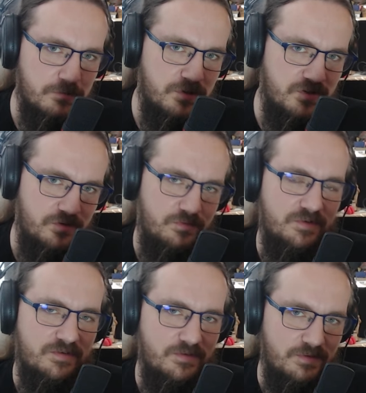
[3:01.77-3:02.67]
I
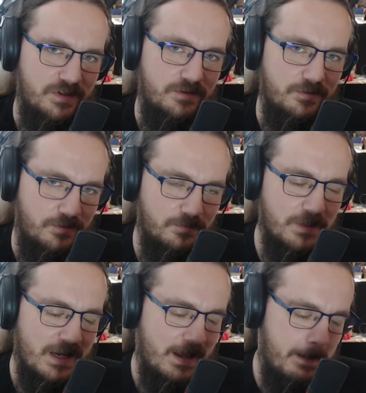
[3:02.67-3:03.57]
resumed doing YouTube,
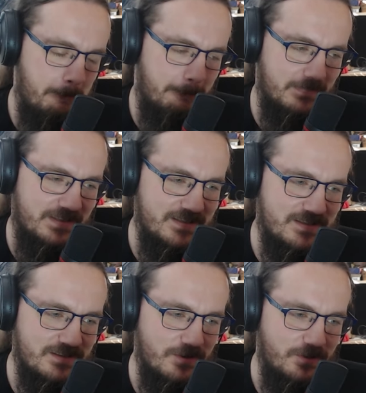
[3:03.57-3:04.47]

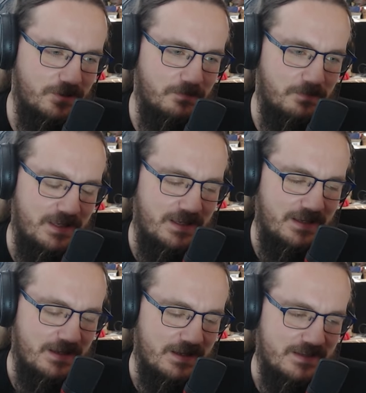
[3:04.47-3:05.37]
this is going to
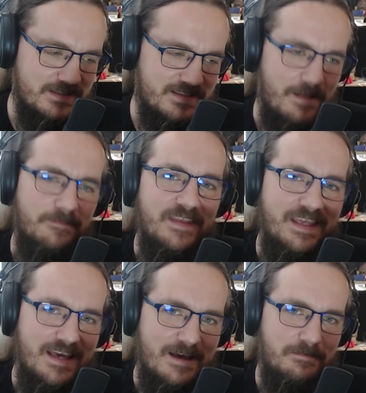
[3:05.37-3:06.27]
be
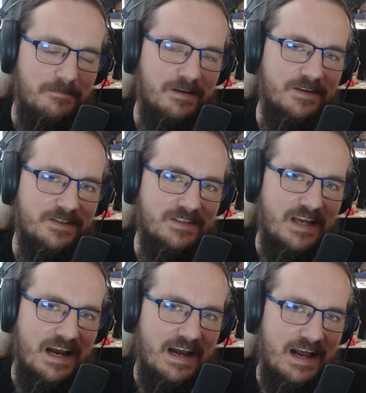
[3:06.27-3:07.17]
something epic, because
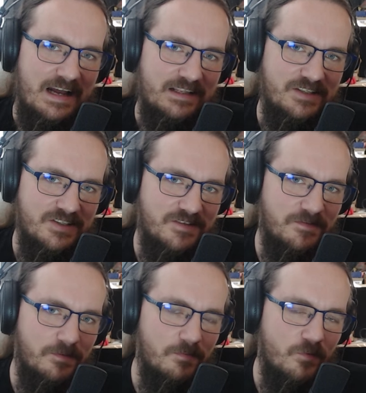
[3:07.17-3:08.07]
just
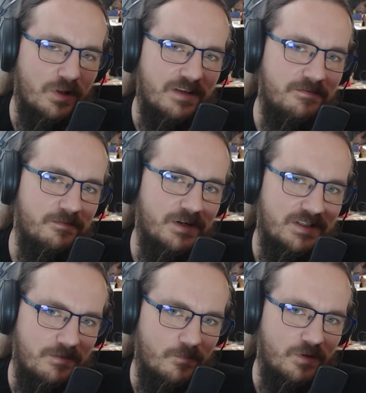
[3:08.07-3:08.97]
from what I've
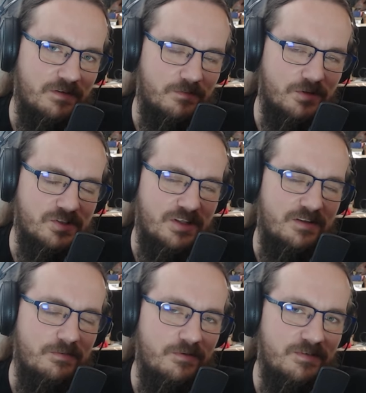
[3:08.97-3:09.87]
read and what I've watched
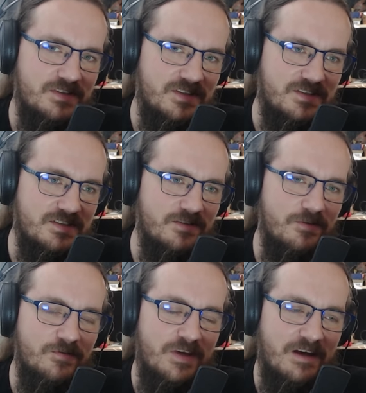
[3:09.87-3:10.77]
in the movies, this is
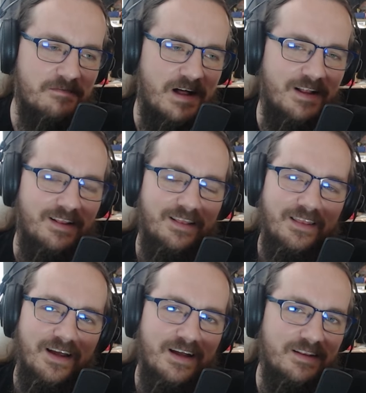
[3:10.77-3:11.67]
going to have a
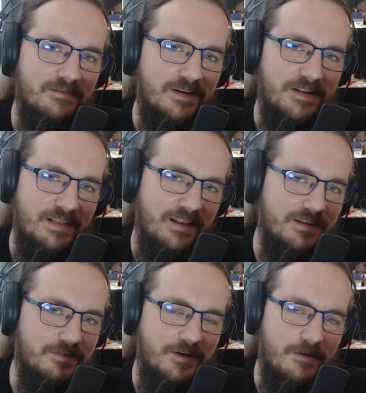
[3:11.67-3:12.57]
lot
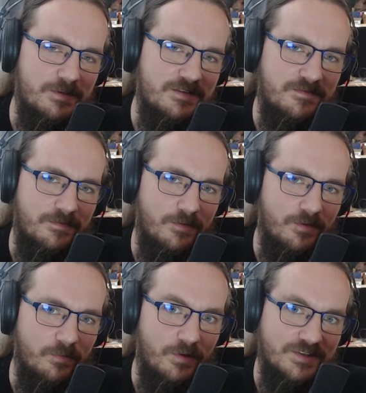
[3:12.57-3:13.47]
of comments
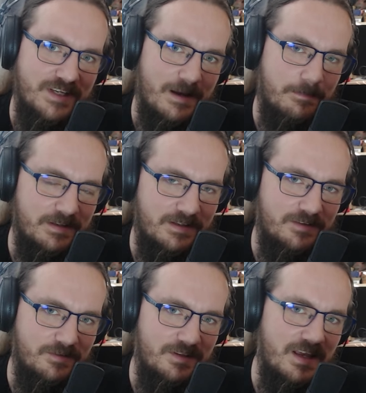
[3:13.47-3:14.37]
for what's happening
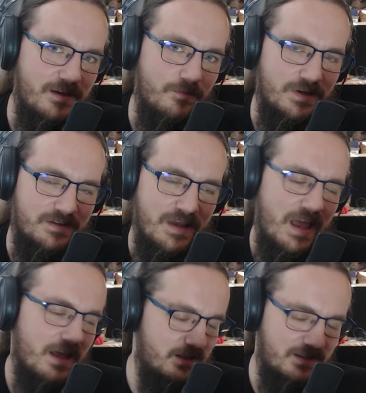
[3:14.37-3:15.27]
today with
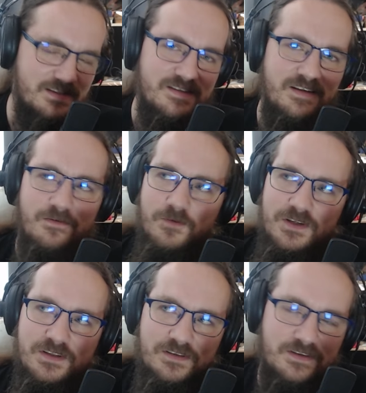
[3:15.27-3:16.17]
Disney,
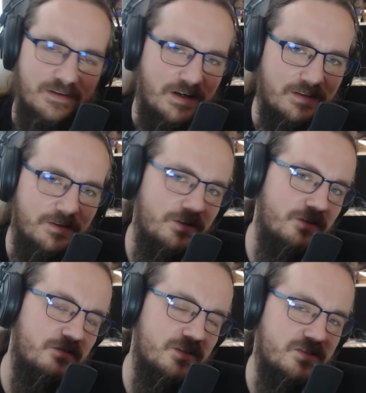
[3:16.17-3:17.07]
with other
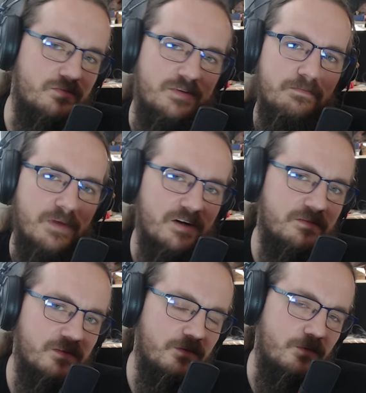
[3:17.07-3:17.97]
universes, with
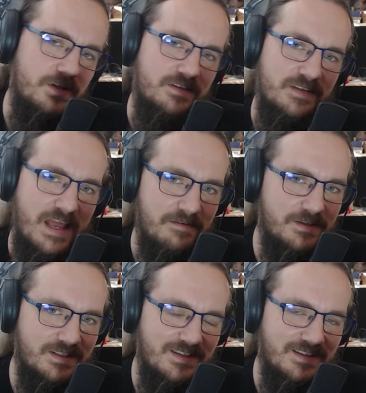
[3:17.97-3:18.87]
Marvel, with
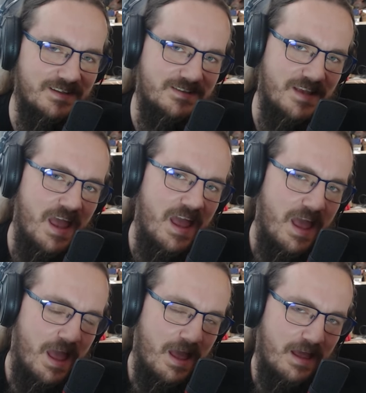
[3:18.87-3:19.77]
everything that's
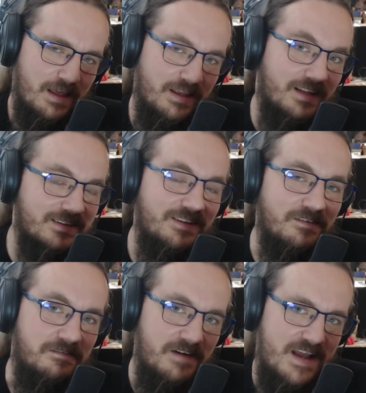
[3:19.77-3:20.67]
gotten
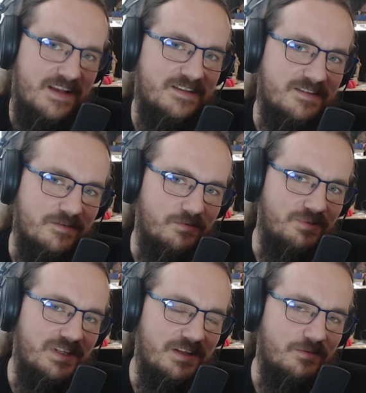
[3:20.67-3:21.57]
the fans
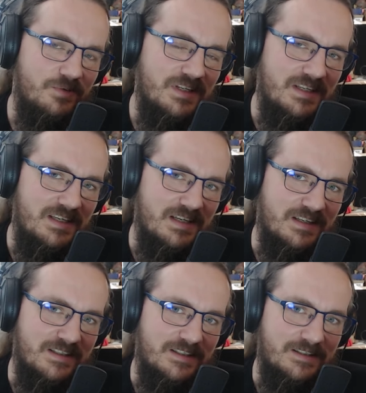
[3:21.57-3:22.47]
really, really
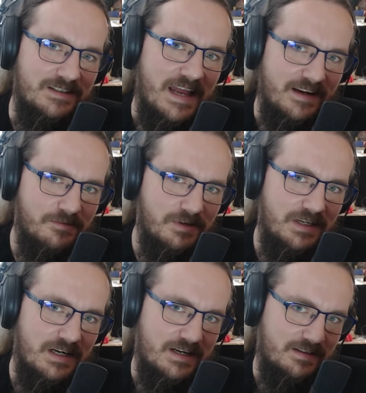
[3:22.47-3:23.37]

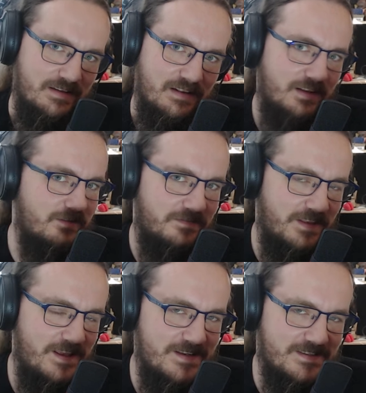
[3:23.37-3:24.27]
angry at a lot of
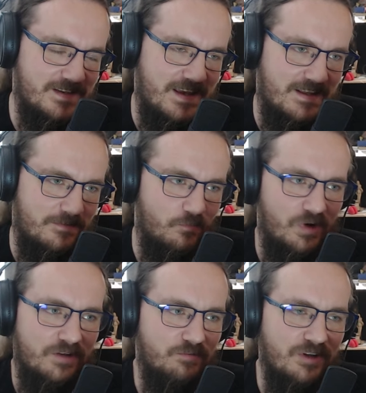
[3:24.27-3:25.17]
things. And
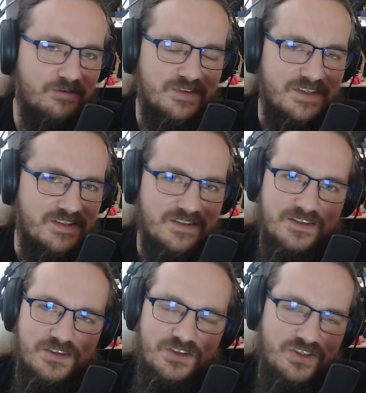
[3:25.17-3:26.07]
Ryan Reynolds
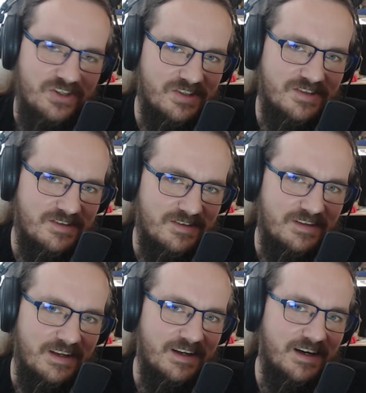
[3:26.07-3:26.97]
is just
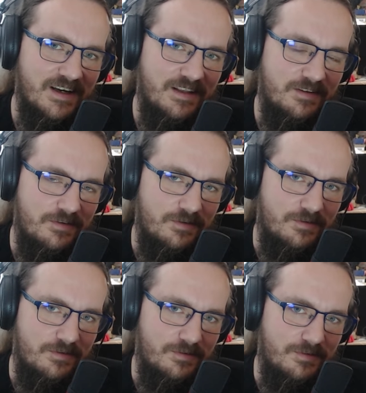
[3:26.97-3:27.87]
the guy
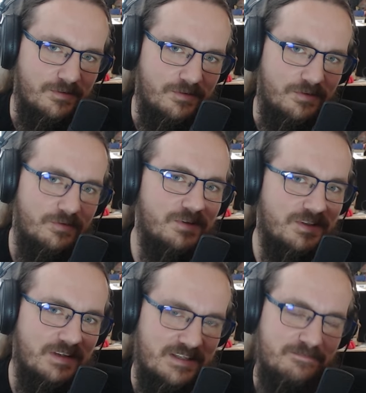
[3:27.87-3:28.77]
to do
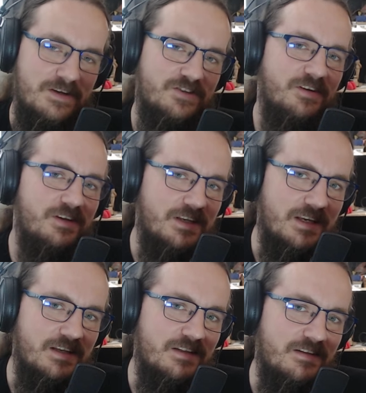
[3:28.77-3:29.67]
it, especially
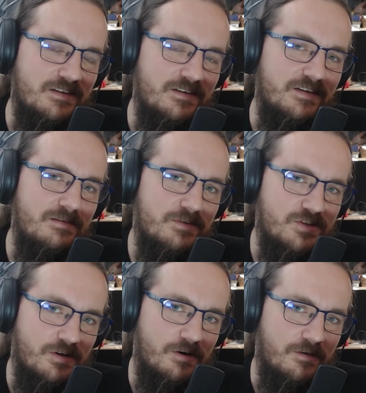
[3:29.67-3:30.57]
in the
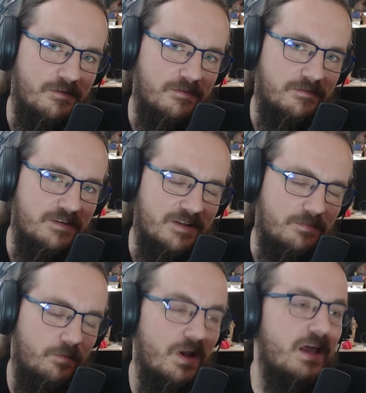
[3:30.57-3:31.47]
image of
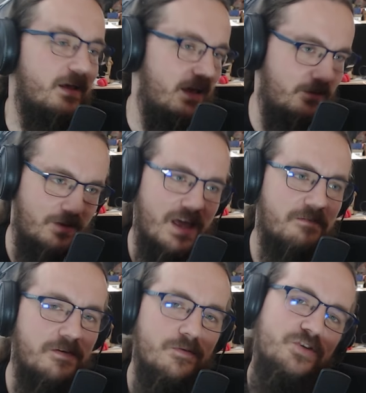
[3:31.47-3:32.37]
Deadpool. And to
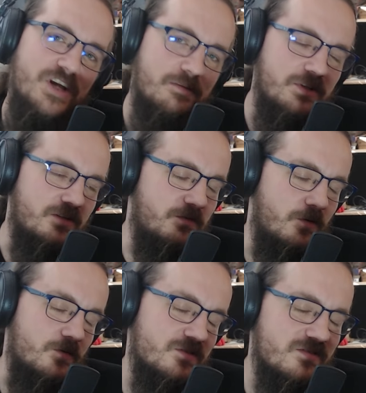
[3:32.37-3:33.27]
have Hugh Jackman, of
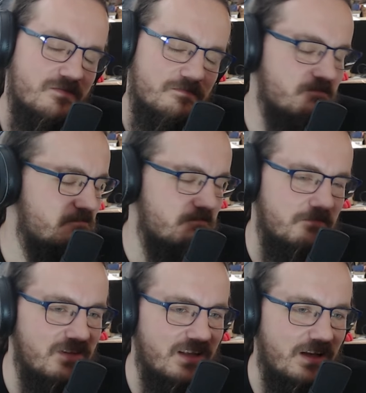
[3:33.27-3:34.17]
course,
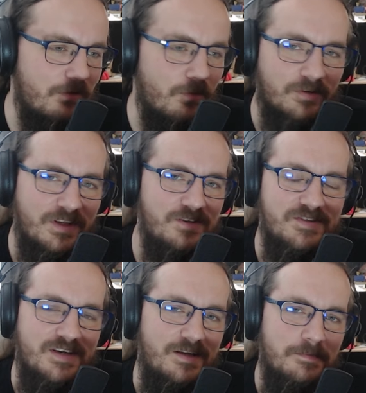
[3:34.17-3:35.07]
what can you
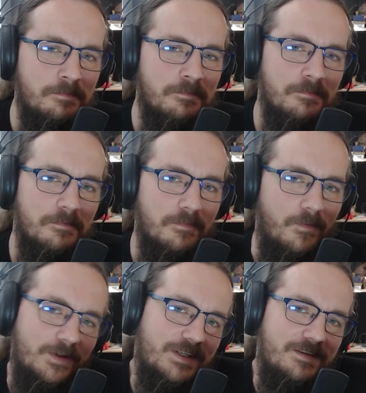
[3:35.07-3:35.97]
say?
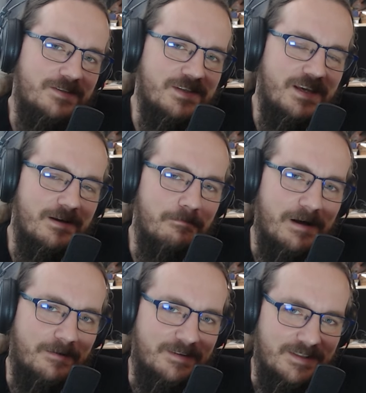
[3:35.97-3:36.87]
What can you say
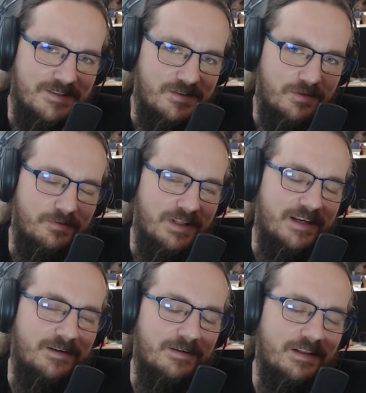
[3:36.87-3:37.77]
about this dude?
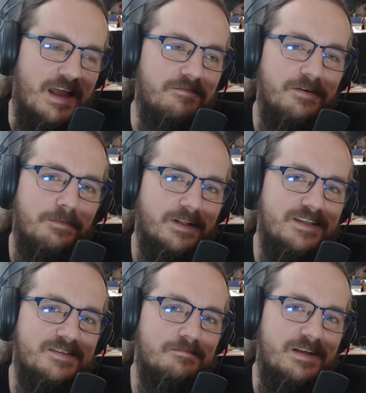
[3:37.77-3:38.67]
Like,
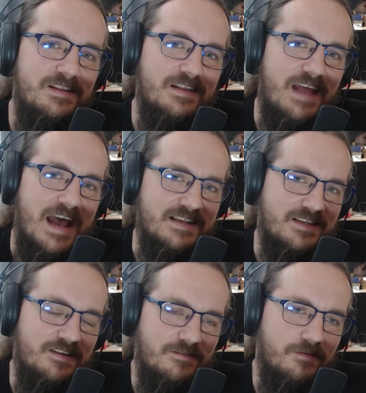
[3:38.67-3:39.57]
everybody's been
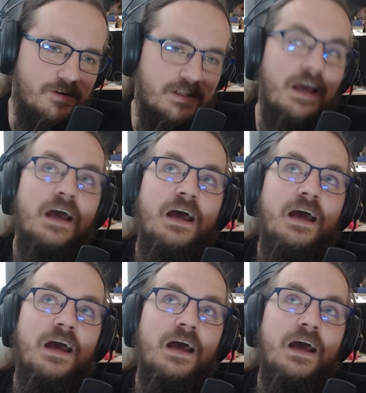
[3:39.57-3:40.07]
asking for it.